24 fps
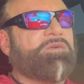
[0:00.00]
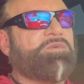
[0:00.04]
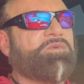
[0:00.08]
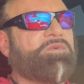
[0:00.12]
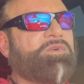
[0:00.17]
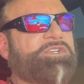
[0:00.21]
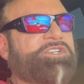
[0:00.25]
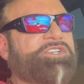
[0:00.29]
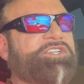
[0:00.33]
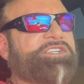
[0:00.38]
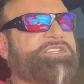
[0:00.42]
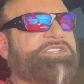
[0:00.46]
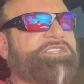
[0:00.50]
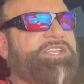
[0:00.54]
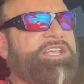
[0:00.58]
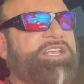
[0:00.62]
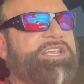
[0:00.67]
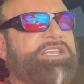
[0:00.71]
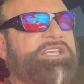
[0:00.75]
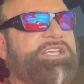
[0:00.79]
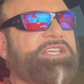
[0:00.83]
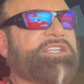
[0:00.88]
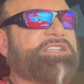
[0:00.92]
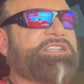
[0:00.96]
what she's
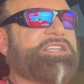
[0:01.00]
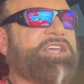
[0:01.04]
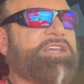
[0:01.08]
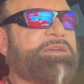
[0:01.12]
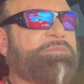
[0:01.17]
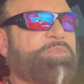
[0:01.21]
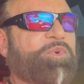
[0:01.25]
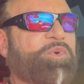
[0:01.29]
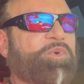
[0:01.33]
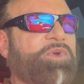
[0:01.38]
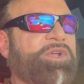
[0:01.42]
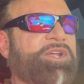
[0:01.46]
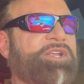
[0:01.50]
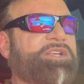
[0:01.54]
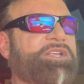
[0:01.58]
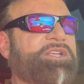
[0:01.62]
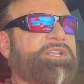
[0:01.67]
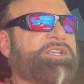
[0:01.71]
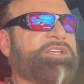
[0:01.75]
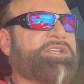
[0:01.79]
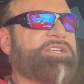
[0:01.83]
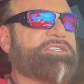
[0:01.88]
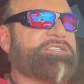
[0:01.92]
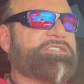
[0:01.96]
thinking at that point
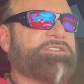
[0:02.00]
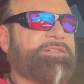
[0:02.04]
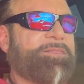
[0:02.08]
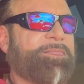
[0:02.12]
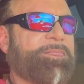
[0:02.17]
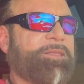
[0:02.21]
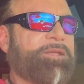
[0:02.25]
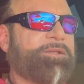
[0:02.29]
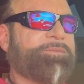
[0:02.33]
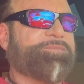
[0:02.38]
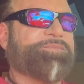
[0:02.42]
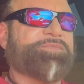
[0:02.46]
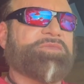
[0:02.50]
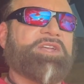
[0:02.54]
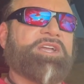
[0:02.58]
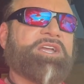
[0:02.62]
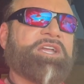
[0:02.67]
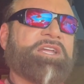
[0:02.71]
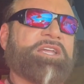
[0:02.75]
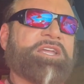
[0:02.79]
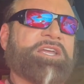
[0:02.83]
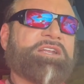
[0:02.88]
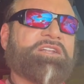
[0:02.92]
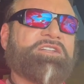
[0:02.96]
is,
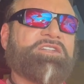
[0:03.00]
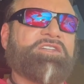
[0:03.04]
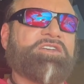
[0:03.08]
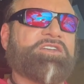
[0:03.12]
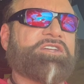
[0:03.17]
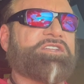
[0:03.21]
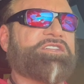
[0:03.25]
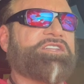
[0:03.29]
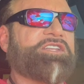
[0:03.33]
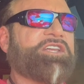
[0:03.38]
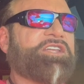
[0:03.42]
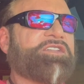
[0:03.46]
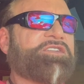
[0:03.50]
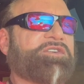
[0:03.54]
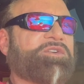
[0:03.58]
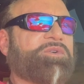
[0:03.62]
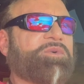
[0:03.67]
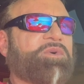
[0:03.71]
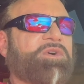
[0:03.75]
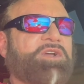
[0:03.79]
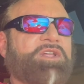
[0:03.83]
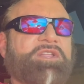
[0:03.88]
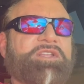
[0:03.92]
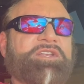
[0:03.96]
I got to look at the other
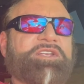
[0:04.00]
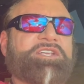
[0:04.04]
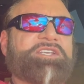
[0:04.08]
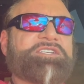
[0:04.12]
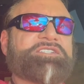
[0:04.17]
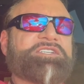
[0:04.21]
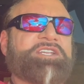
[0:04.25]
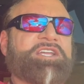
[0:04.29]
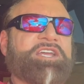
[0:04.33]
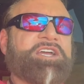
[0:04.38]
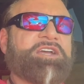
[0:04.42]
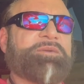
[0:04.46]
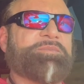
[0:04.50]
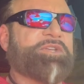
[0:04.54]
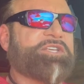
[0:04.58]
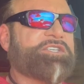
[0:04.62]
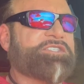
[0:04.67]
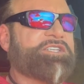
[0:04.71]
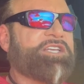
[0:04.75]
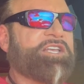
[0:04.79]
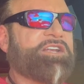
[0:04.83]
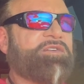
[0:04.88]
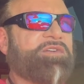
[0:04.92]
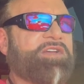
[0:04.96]
qualities now
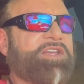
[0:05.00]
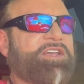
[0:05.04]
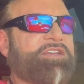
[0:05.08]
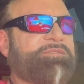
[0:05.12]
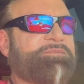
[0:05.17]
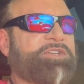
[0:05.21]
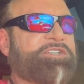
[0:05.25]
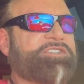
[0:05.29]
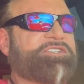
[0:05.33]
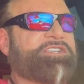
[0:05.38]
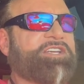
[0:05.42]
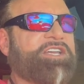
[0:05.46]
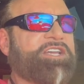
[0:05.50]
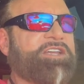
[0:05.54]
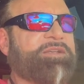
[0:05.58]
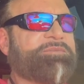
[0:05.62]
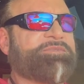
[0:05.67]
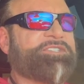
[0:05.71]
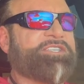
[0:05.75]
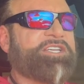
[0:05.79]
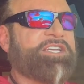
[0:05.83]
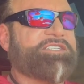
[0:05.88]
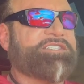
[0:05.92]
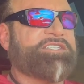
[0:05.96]
because I don't have much time.
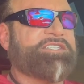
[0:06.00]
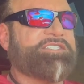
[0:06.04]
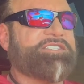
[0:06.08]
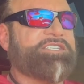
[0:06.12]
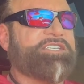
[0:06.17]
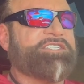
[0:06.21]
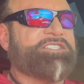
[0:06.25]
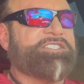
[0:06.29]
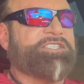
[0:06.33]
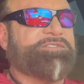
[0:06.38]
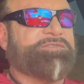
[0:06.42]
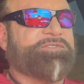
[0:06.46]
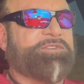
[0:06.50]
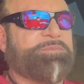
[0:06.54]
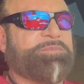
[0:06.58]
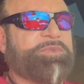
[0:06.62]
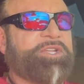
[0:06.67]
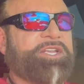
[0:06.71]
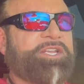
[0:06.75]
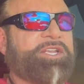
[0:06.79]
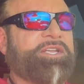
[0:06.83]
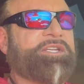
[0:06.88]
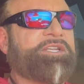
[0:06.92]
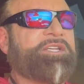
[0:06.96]
Sex is easy for
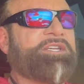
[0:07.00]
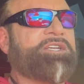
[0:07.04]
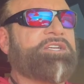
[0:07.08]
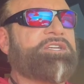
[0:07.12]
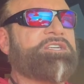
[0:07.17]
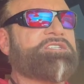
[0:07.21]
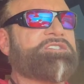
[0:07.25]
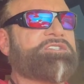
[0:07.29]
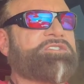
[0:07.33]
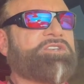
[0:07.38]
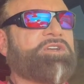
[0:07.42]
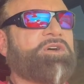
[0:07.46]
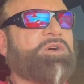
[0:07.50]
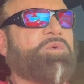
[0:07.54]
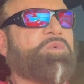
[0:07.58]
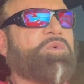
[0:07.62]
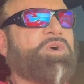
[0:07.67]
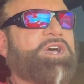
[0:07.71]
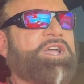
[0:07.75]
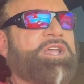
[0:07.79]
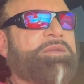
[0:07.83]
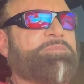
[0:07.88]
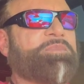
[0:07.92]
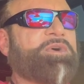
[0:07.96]
me, so
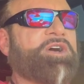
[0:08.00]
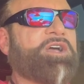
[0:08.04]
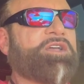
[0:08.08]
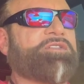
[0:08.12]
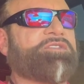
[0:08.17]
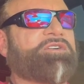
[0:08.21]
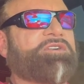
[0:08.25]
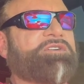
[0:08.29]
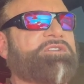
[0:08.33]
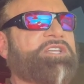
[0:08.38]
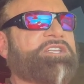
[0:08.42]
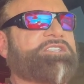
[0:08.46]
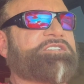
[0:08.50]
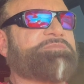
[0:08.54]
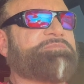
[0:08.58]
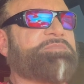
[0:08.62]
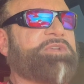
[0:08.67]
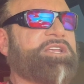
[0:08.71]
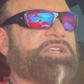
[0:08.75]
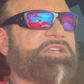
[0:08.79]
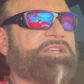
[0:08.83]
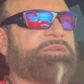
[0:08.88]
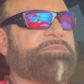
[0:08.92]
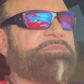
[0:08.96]
why bother? Let's
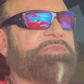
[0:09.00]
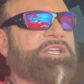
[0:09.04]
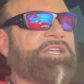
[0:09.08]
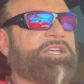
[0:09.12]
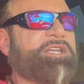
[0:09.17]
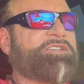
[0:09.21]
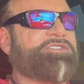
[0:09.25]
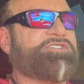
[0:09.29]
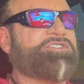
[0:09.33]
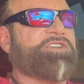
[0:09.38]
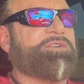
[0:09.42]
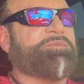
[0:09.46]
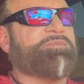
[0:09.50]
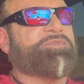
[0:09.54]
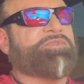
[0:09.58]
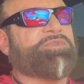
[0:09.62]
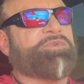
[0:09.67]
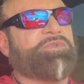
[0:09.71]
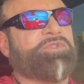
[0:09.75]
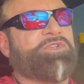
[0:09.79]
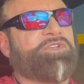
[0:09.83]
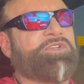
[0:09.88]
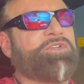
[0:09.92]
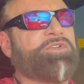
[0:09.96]
make a man jump
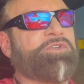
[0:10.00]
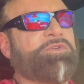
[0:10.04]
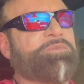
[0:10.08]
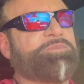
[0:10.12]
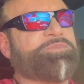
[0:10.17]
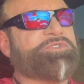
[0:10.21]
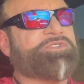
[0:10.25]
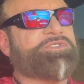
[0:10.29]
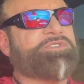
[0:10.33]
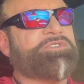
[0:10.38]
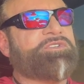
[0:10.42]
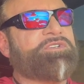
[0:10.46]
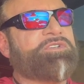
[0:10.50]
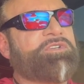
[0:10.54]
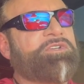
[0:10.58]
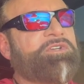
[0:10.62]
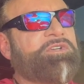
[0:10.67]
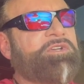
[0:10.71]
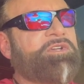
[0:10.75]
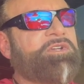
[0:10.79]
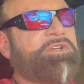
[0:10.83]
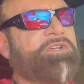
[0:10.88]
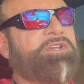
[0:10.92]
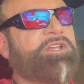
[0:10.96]
through the hoops
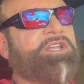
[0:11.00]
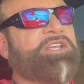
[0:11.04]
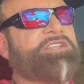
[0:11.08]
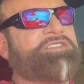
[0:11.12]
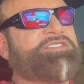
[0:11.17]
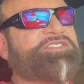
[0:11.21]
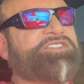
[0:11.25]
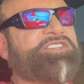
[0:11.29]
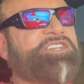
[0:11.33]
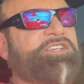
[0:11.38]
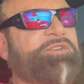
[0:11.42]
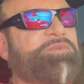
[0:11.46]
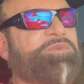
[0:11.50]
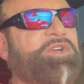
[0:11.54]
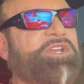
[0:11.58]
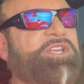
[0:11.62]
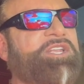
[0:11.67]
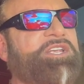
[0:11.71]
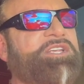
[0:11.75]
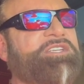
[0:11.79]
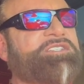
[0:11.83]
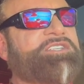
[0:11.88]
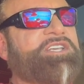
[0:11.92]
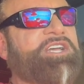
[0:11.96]
and see what
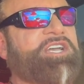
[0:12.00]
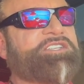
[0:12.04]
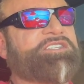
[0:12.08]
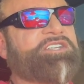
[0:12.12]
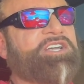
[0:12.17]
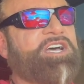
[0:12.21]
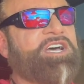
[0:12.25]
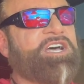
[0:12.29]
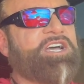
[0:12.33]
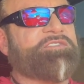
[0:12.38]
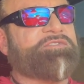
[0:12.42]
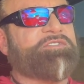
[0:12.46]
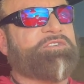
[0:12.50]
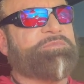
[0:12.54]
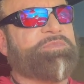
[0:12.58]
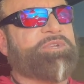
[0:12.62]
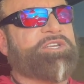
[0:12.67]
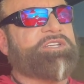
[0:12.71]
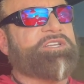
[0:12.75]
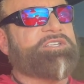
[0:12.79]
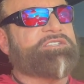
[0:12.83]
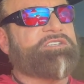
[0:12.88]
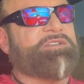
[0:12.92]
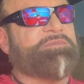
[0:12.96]
he's got to offer
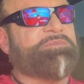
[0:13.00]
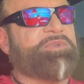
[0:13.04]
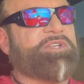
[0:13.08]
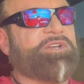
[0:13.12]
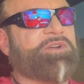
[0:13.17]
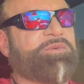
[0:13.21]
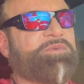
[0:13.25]
because I've been